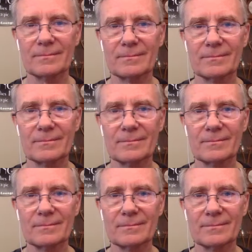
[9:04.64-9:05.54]

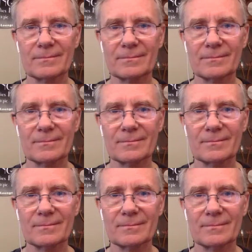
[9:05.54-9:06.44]

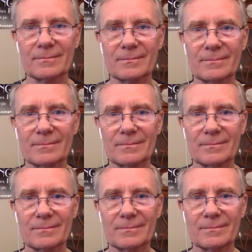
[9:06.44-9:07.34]

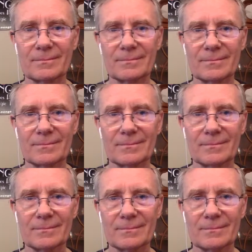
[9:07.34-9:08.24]

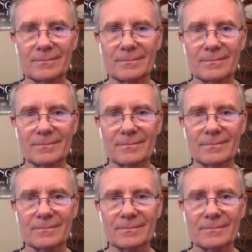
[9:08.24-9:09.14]

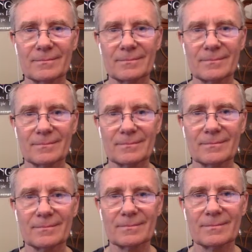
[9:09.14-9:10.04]

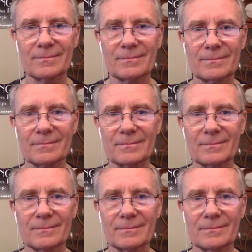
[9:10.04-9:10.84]
(silent)